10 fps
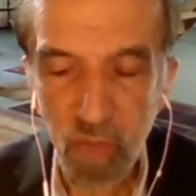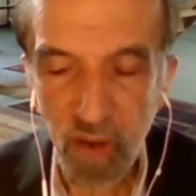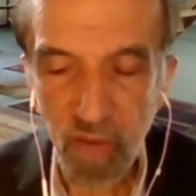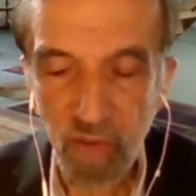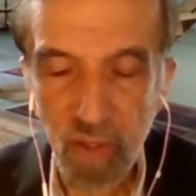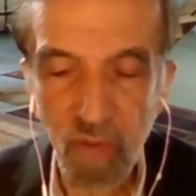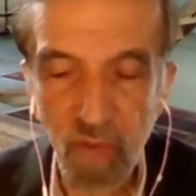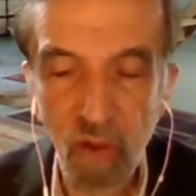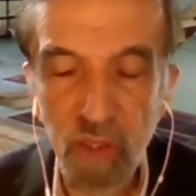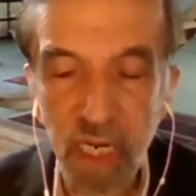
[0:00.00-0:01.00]
well, first of
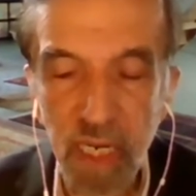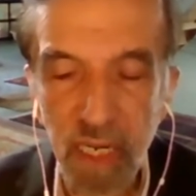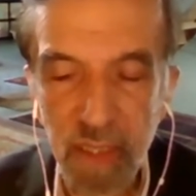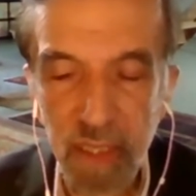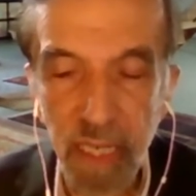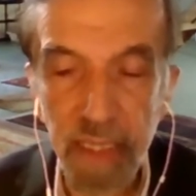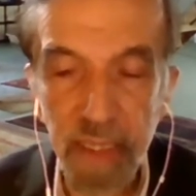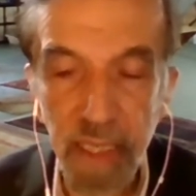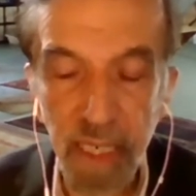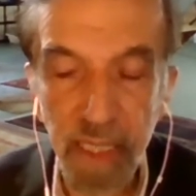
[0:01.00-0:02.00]
all, set aside
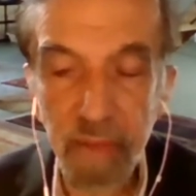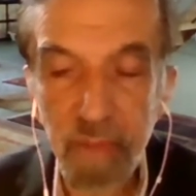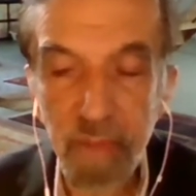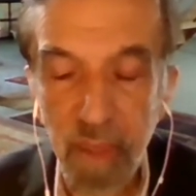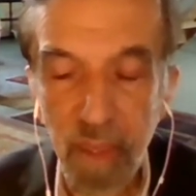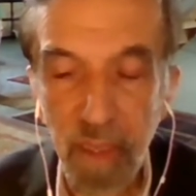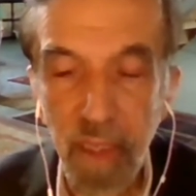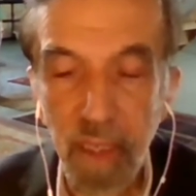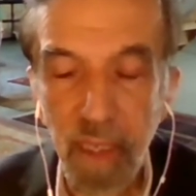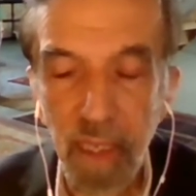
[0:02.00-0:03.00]
time
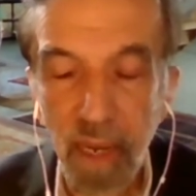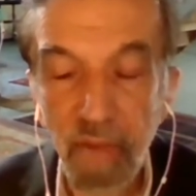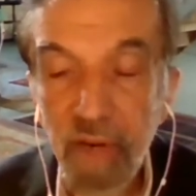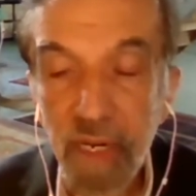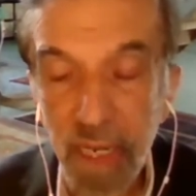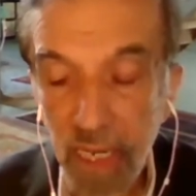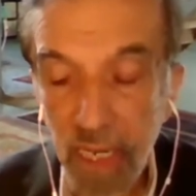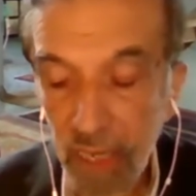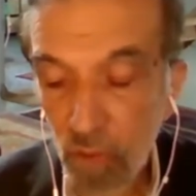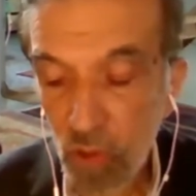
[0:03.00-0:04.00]
every day,
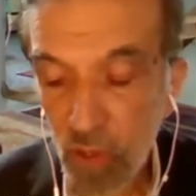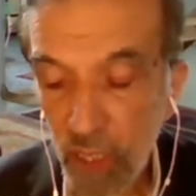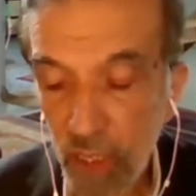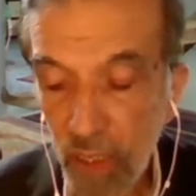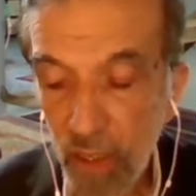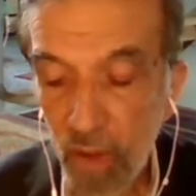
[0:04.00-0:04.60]
I would say,